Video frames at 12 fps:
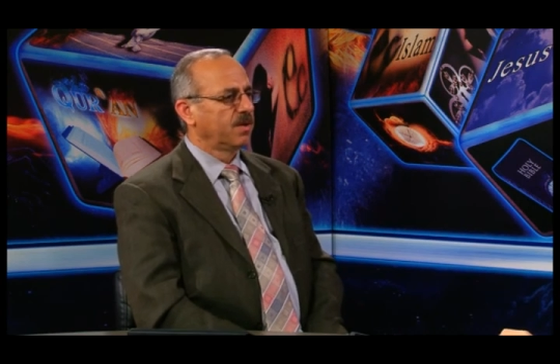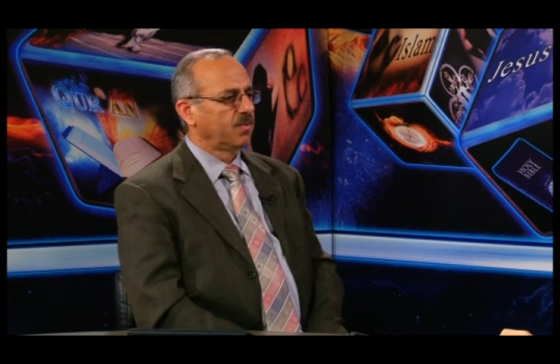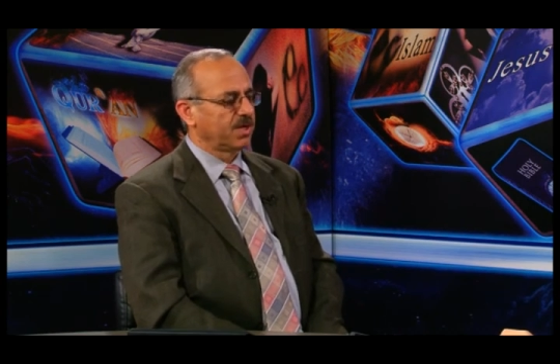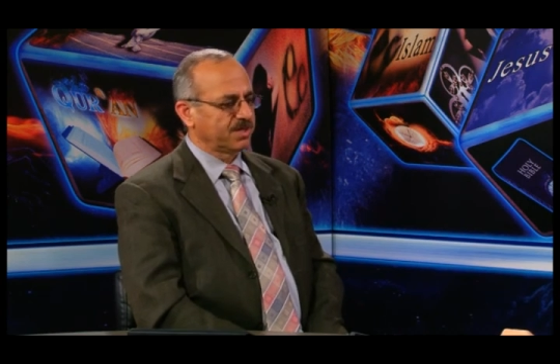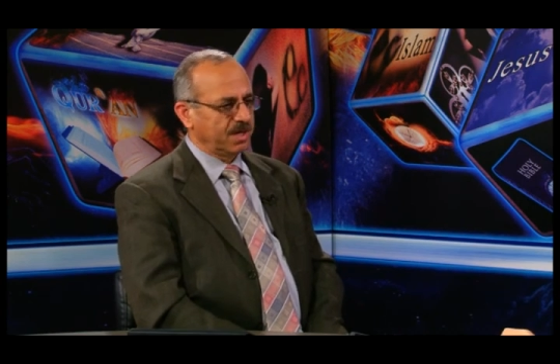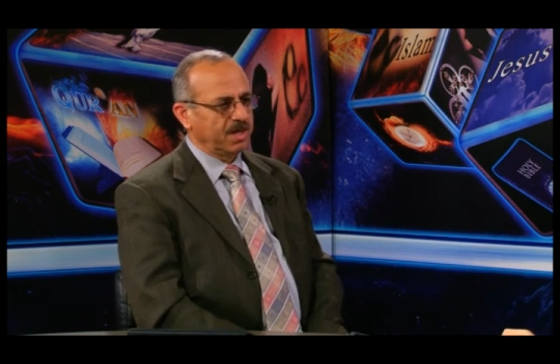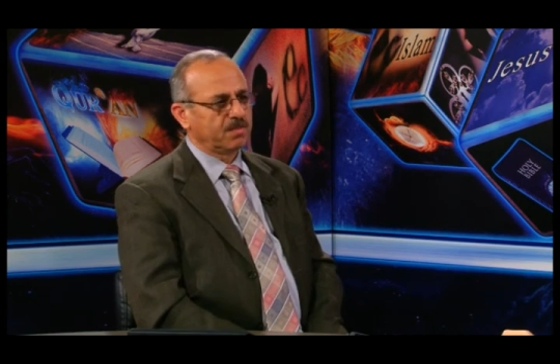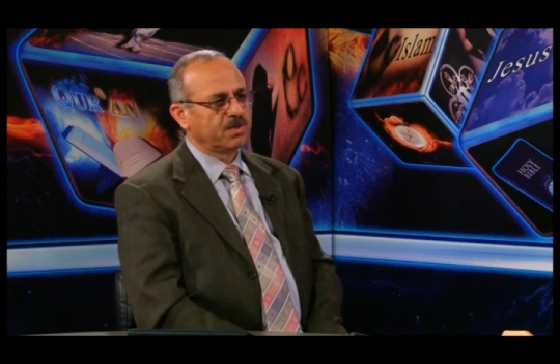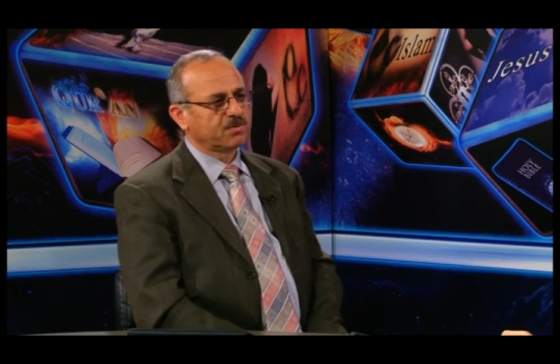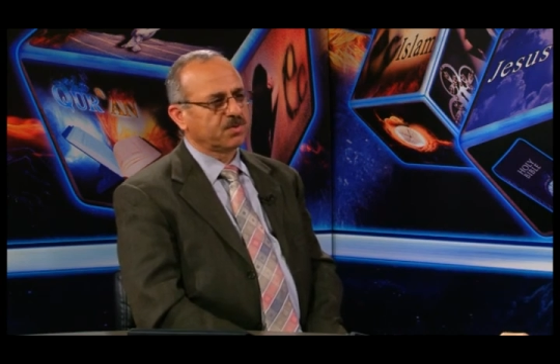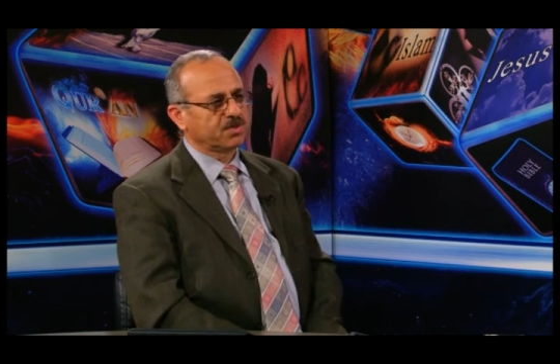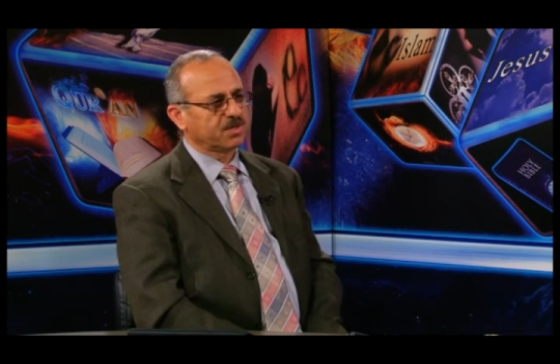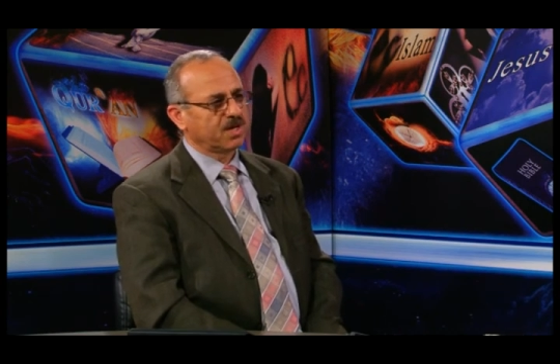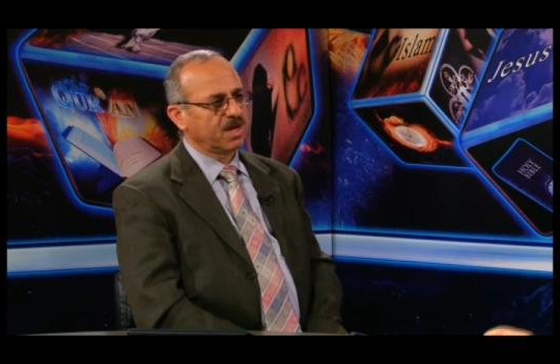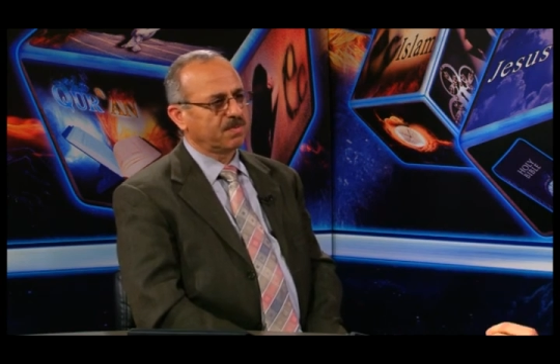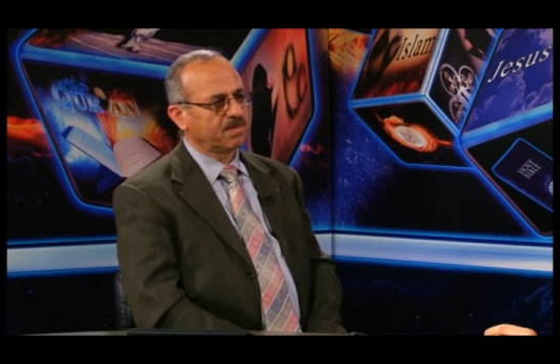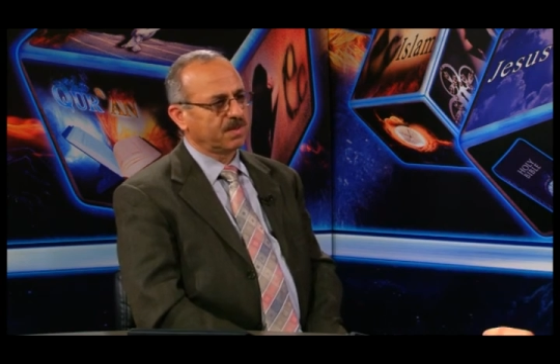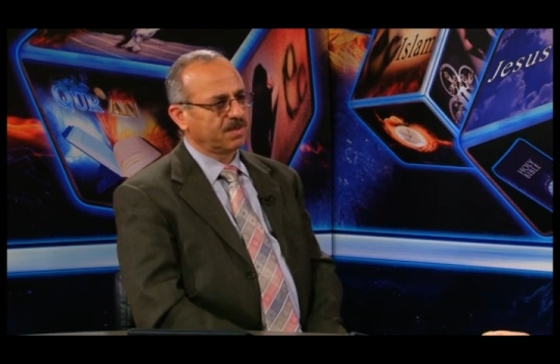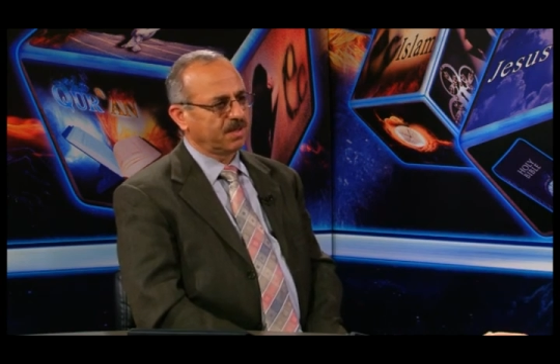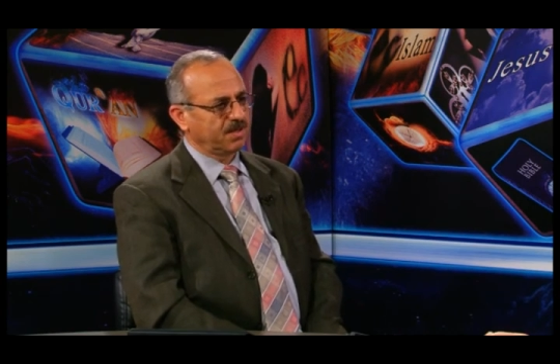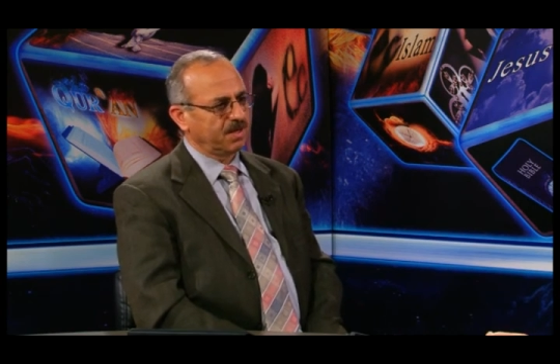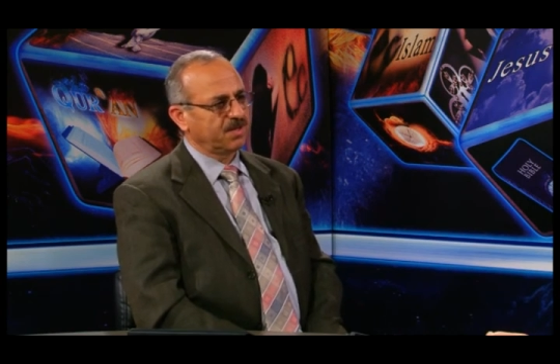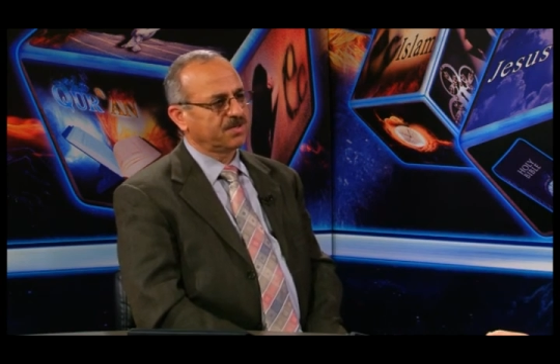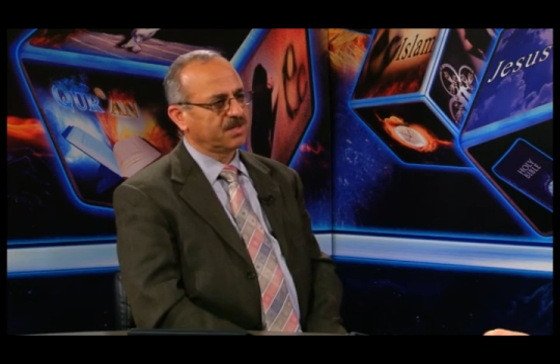was able to escape the
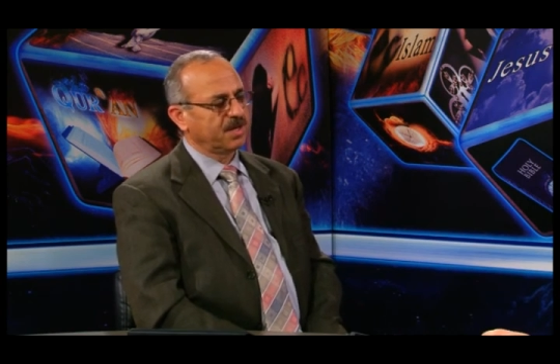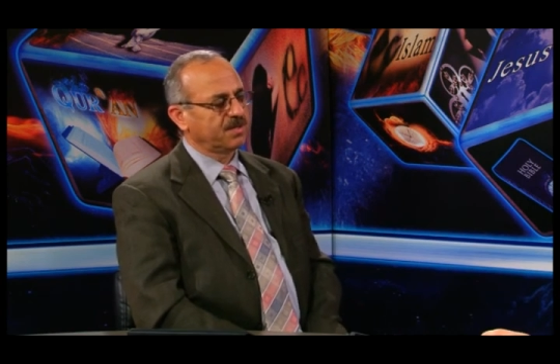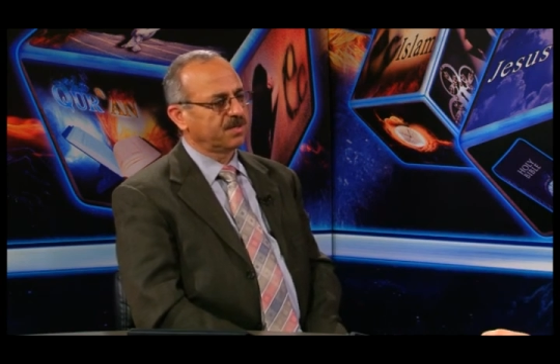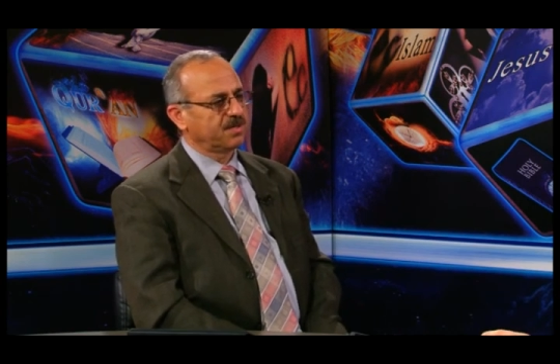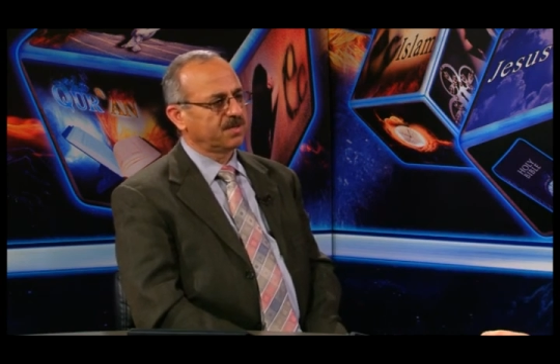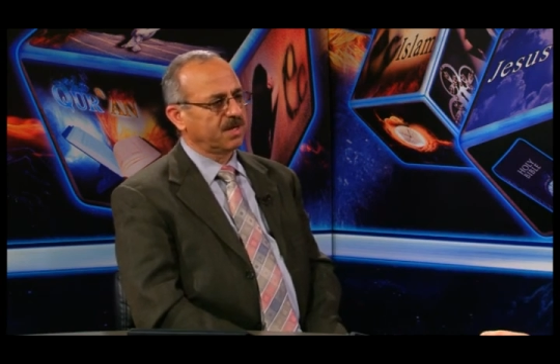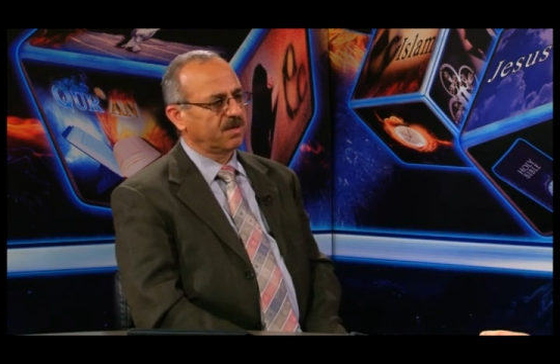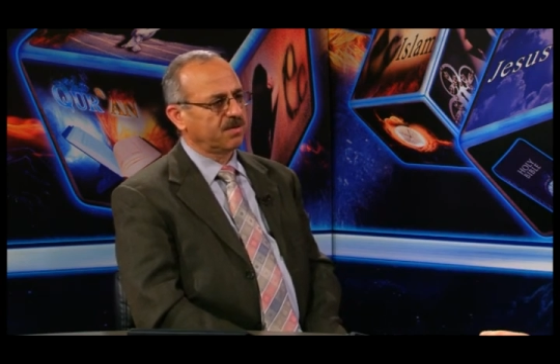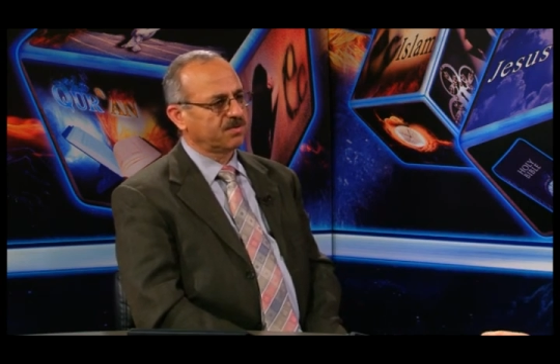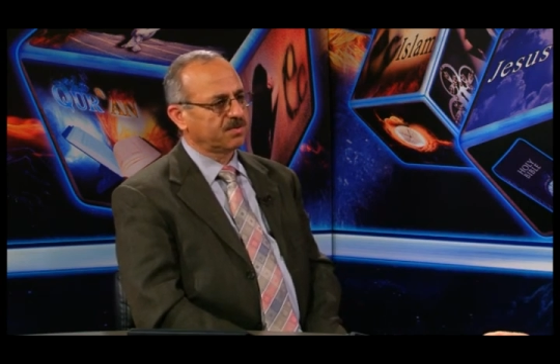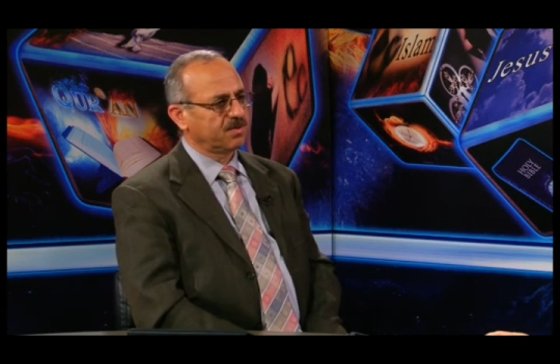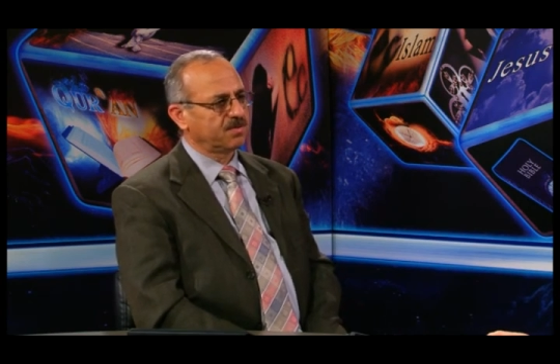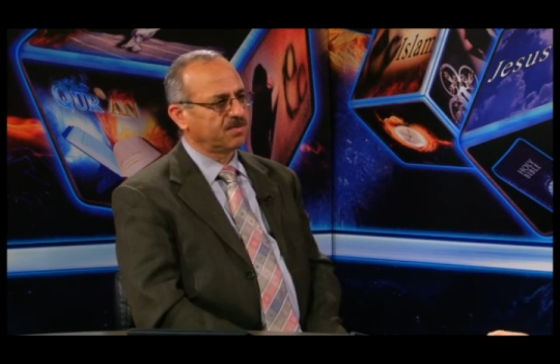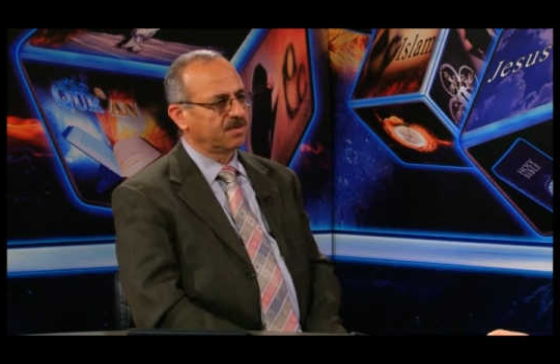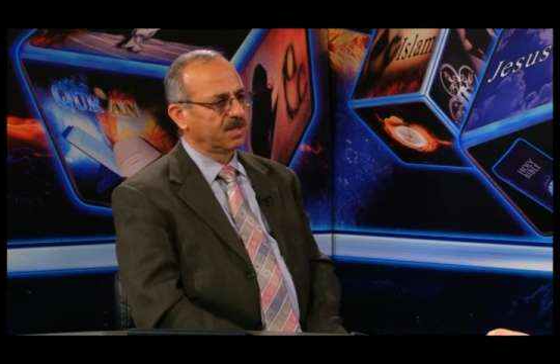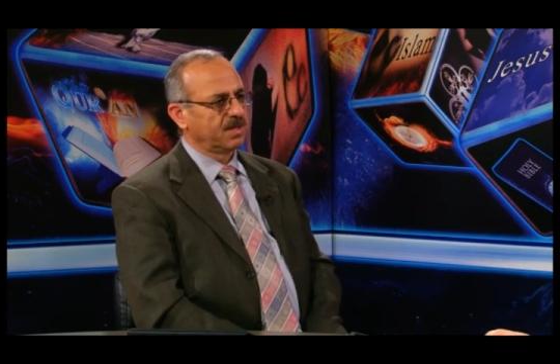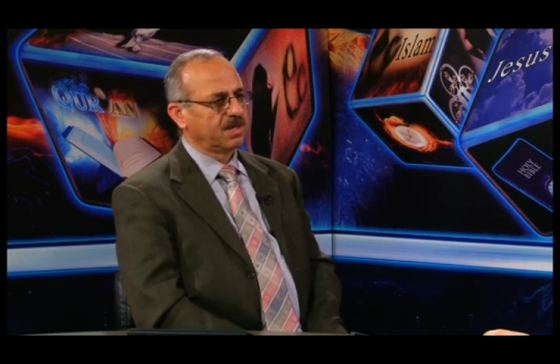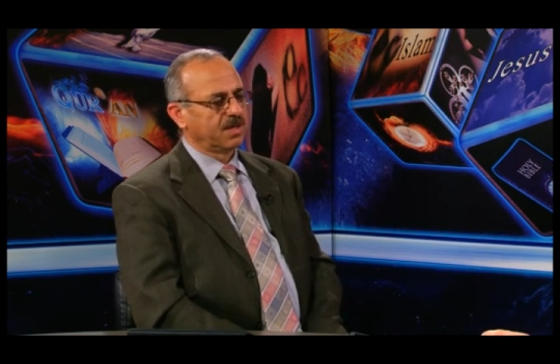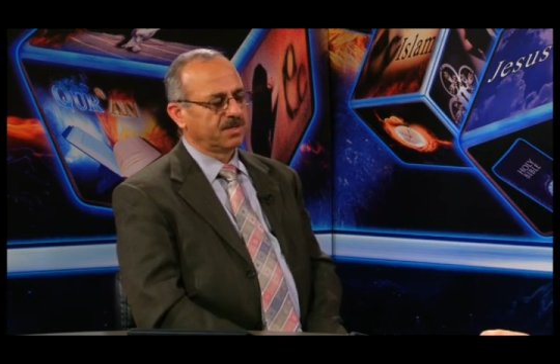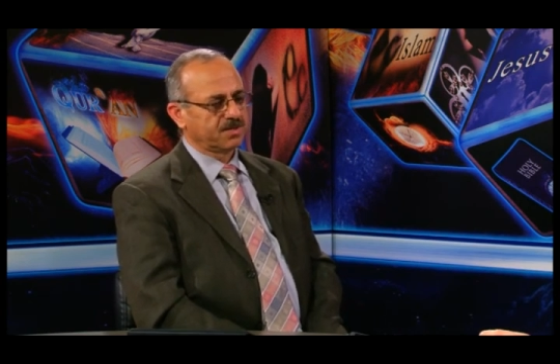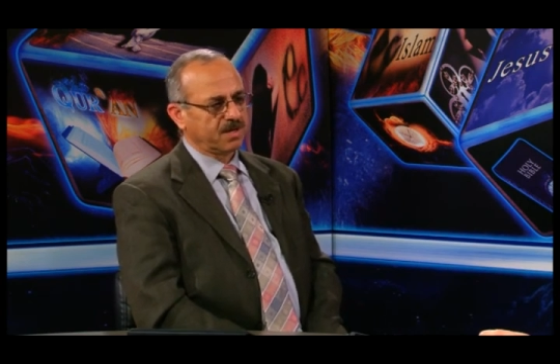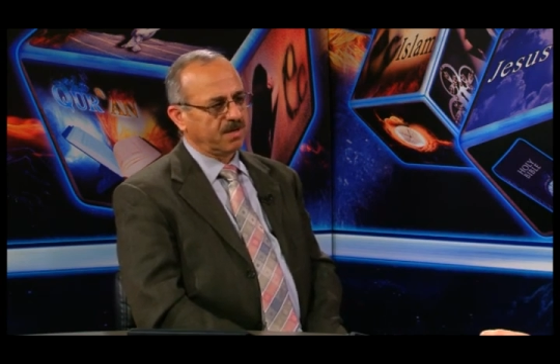death sentence and also escape